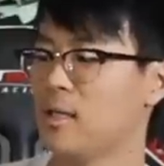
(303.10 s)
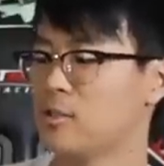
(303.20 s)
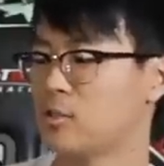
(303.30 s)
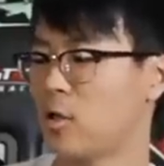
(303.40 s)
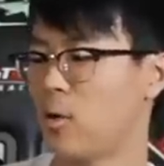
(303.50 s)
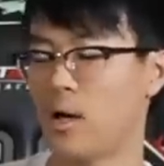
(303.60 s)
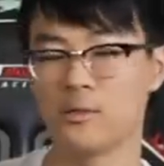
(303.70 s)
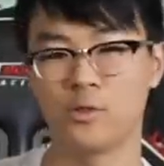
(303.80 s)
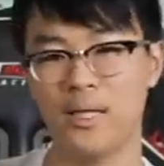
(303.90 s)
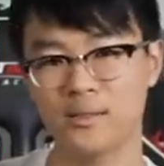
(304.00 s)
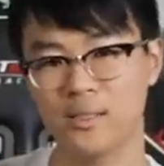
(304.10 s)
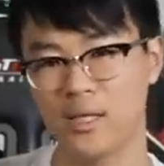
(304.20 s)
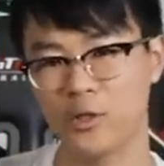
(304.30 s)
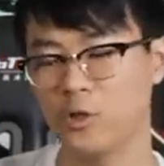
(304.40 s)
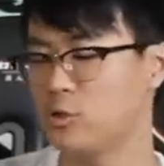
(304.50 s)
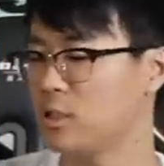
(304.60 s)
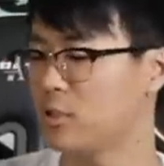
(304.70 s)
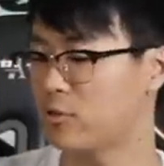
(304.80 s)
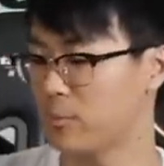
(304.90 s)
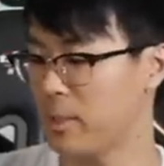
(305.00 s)
So, uh, so that's not a huge deal
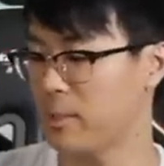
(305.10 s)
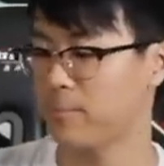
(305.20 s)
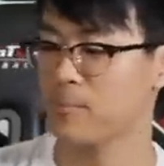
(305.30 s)
for me.